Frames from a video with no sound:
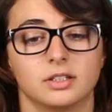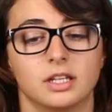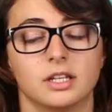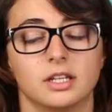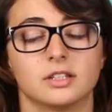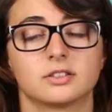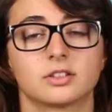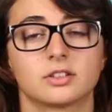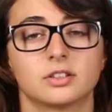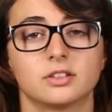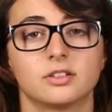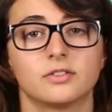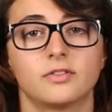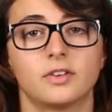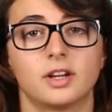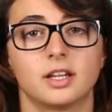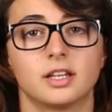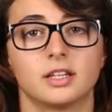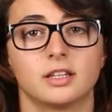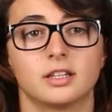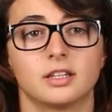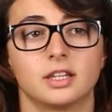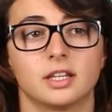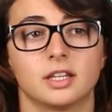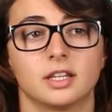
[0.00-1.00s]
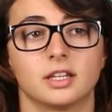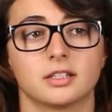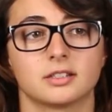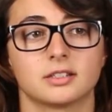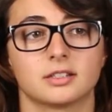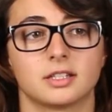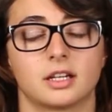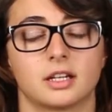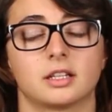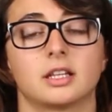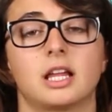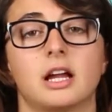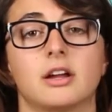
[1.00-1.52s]
It's good to find things
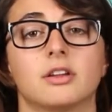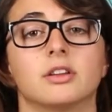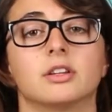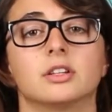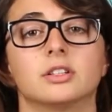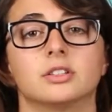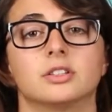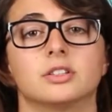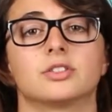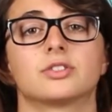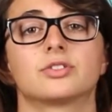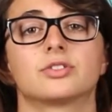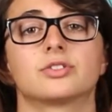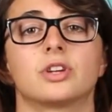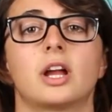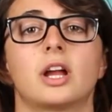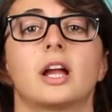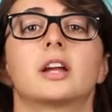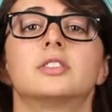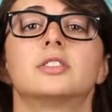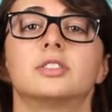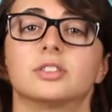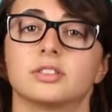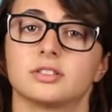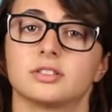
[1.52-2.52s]
that allow you to distract